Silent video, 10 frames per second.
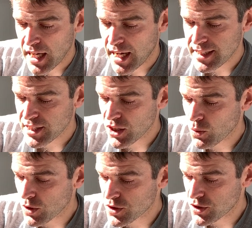I didn't know
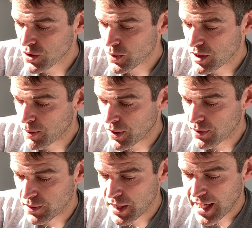what to do with the
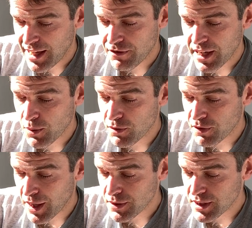bone. If anyone
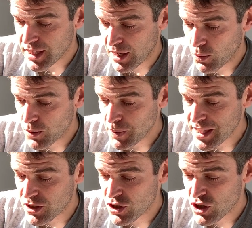found it, there would be
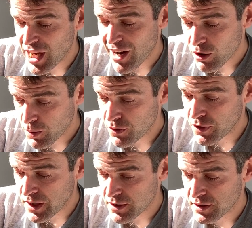a terrible
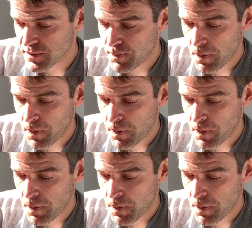fuss.